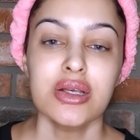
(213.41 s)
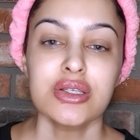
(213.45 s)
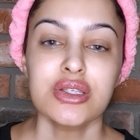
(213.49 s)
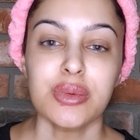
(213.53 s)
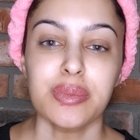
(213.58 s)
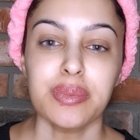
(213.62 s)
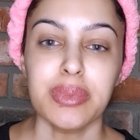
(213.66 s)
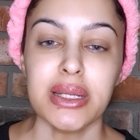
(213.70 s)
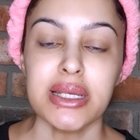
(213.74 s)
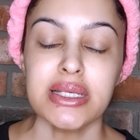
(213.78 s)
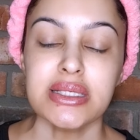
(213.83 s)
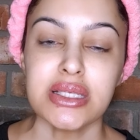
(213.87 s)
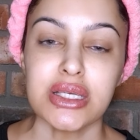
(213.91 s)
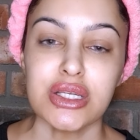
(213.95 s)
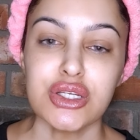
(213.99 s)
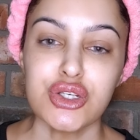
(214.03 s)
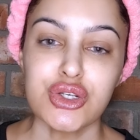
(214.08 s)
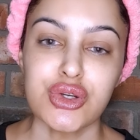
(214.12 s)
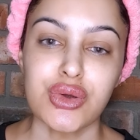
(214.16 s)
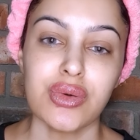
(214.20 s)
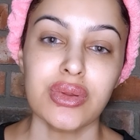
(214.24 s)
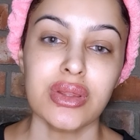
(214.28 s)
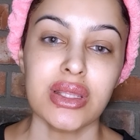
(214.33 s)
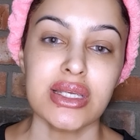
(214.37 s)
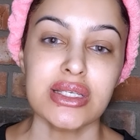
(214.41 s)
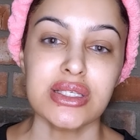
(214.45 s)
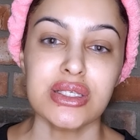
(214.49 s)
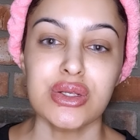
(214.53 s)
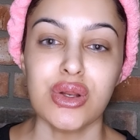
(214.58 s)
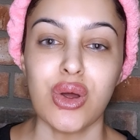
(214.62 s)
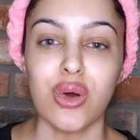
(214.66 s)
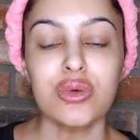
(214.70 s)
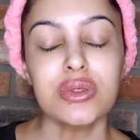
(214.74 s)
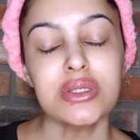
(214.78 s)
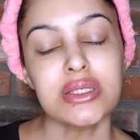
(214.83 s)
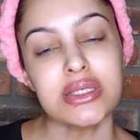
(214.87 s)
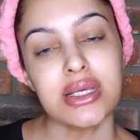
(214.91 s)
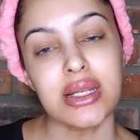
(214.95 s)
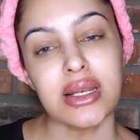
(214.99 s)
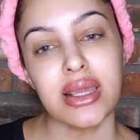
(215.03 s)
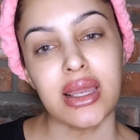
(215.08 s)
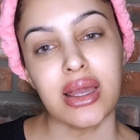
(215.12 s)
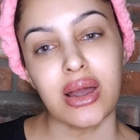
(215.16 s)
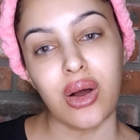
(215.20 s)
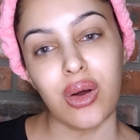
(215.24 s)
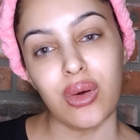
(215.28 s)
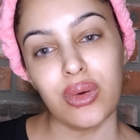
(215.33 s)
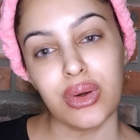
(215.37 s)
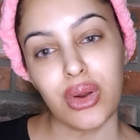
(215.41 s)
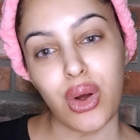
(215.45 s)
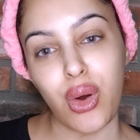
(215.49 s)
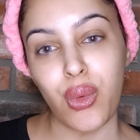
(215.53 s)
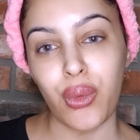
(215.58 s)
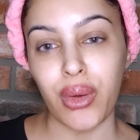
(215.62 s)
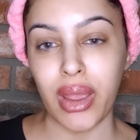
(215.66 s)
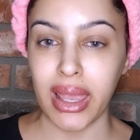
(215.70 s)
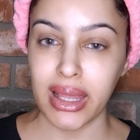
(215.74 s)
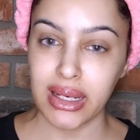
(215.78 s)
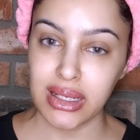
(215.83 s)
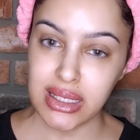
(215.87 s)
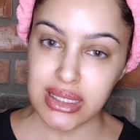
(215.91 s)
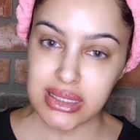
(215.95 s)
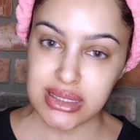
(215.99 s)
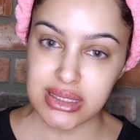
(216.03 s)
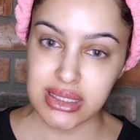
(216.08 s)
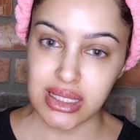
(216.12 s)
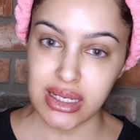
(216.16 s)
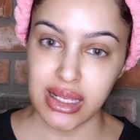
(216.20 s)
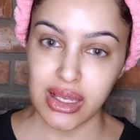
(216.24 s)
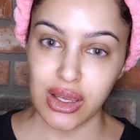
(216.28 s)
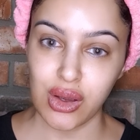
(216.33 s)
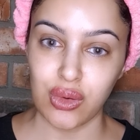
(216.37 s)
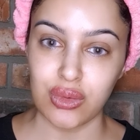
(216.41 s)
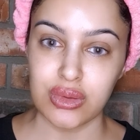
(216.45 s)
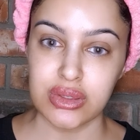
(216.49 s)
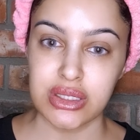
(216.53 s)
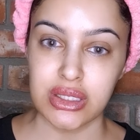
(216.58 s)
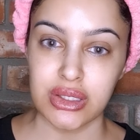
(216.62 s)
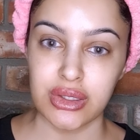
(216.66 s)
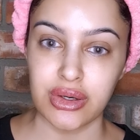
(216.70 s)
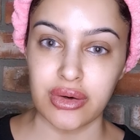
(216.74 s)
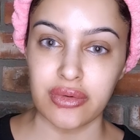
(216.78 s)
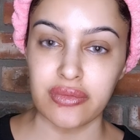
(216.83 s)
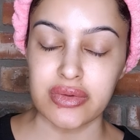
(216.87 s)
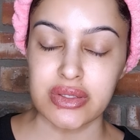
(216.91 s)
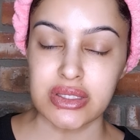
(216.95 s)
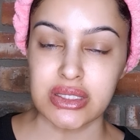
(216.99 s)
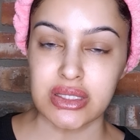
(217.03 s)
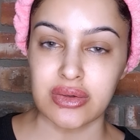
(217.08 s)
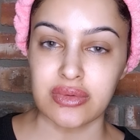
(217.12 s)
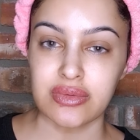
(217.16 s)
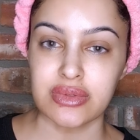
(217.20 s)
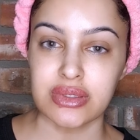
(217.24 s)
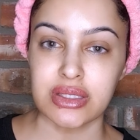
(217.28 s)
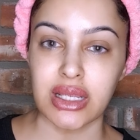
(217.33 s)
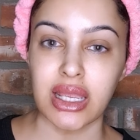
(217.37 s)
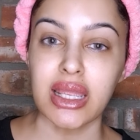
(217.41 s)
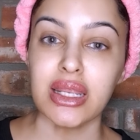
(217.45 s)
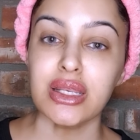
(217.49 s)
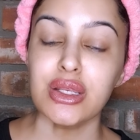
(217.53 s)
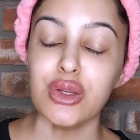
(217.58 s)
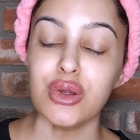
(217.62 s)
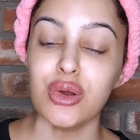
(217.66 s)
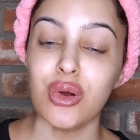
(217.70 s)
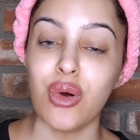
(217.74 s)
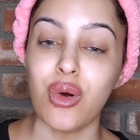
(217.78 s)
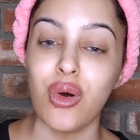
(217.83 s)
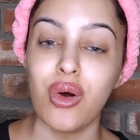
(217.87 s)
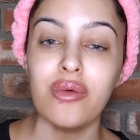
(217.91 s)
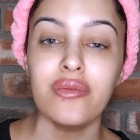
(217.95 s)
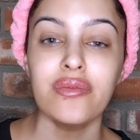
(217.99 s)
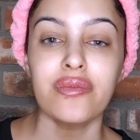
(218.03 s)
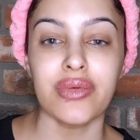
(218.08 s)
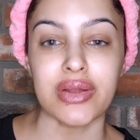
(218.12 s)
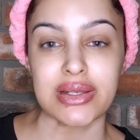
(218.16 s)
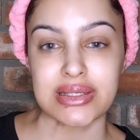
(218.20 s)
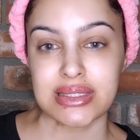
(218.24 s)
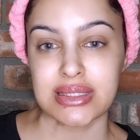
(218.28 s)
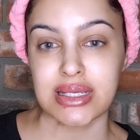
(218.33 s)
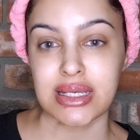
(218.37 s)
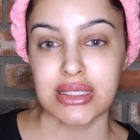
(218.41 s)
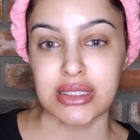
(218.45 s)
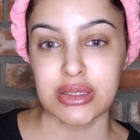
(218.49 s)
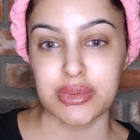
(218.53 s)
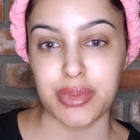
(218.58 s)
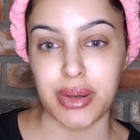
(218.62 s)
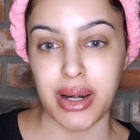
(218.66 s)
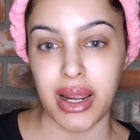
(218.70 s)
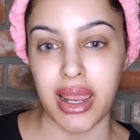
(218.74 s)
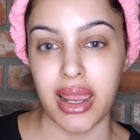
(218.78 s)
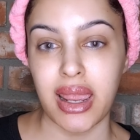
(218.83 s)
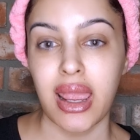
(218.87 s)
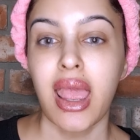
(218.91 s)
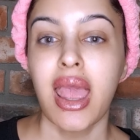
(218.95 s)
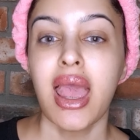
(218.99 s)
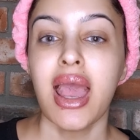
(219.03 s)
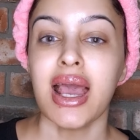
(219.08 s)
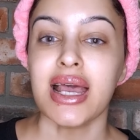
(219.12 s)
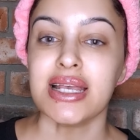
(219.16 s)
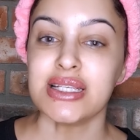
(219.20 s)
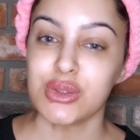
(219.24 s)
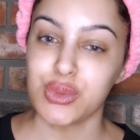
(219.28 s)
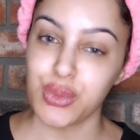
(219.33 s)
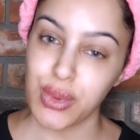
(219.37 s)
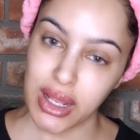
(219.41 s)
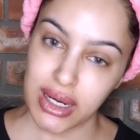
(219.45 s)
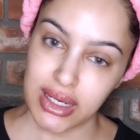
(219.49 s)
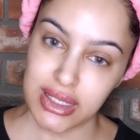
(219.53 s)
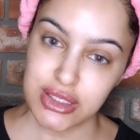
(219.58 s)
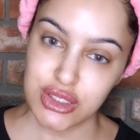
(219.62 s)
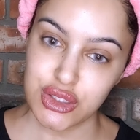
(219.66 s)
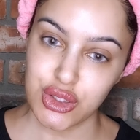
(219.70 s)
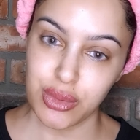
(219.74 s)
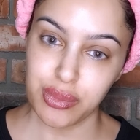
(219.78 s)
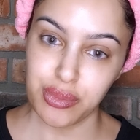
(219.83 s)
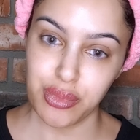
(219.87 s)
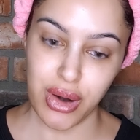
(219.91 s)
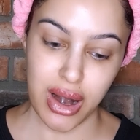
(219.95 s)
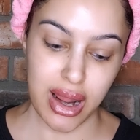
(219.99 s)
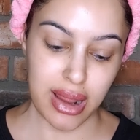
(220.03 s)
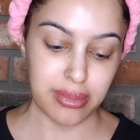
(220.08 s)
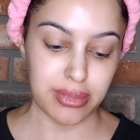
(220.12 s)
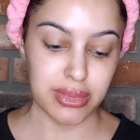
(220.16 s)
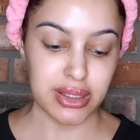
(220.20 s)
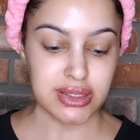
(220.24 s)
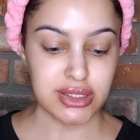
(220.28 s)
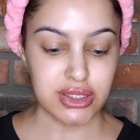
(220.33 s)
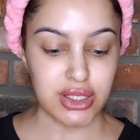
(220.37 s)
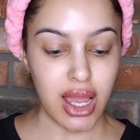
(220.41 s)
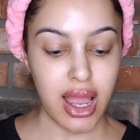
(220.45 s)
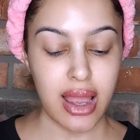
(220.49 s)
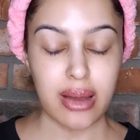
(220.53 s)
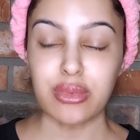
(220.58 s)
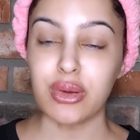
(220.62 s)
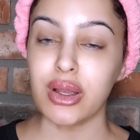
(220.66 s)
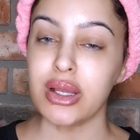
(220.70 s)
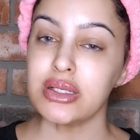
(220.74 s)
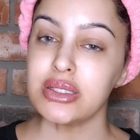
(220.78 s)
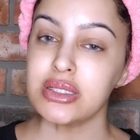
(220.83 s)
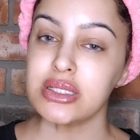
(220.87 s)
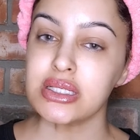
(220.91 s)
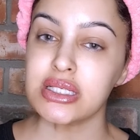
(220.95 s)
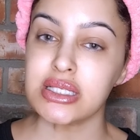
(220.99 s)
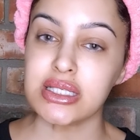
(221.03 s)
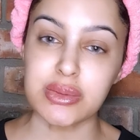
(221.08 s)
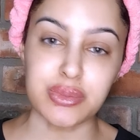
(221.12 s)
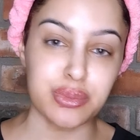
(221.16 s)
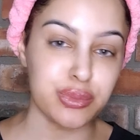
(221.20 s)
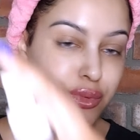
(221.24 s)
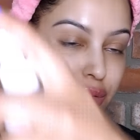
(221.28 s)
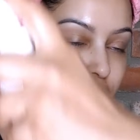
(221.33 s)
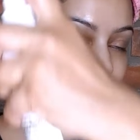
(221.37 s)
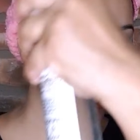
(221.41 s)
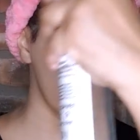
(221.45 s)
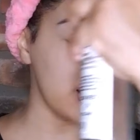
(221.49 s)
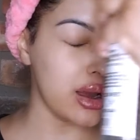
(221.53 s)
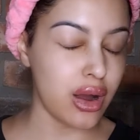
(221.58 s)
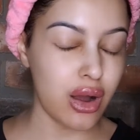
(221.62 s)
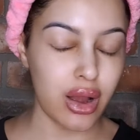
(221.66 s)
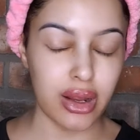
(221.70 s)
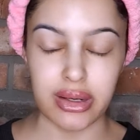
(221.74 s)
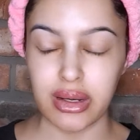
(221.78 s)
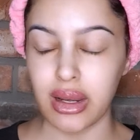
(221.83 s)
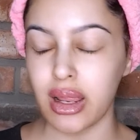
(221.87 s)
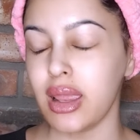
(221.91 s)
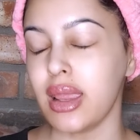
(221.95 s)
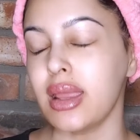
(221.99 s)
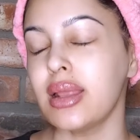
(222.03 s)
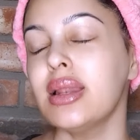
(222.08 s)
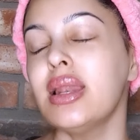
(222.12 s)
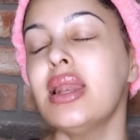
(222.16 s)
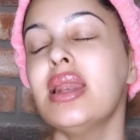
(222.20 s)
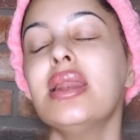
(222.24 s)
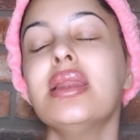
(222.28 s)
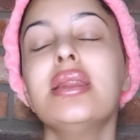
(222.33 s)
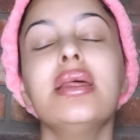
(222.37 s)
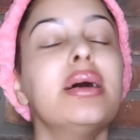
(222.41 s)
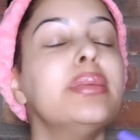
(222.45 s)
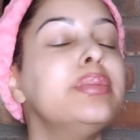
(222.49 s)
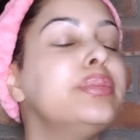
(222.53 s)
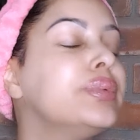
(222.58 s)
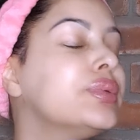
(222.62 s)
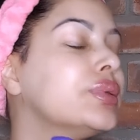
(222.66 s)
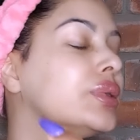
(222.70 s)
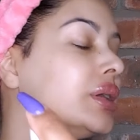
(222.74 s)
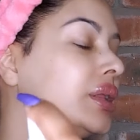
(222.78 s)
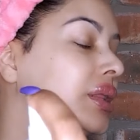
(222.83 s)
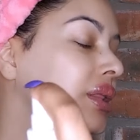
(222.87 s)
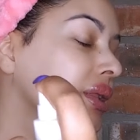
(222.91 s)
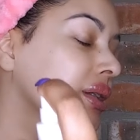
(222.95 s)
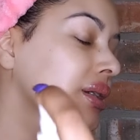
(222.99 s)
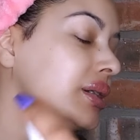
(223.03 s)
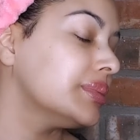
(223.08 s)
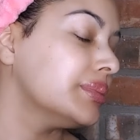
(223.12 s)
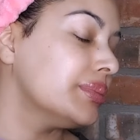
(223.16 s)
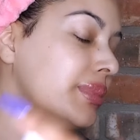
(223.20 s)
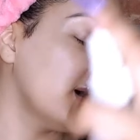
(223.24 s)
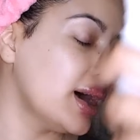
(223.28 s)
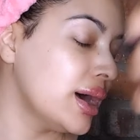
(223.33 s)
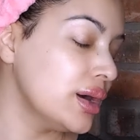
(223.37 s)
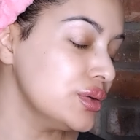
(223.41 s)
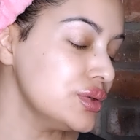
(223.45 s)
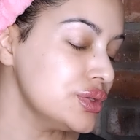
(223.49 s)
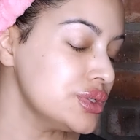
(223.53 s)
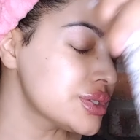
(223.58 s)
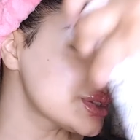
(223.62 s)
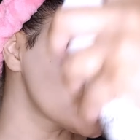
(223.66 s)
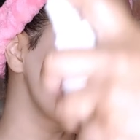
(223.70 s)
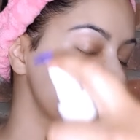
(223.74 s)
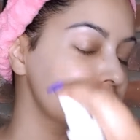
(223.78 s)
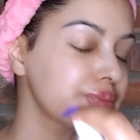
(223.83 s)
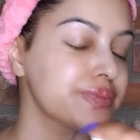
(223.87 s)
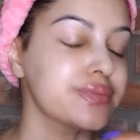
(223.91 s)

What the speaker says: So please ensure there's no silicone or any silicone derivatives in your fixing spray as well as your primer. So I'm going to spray on a liberal amount.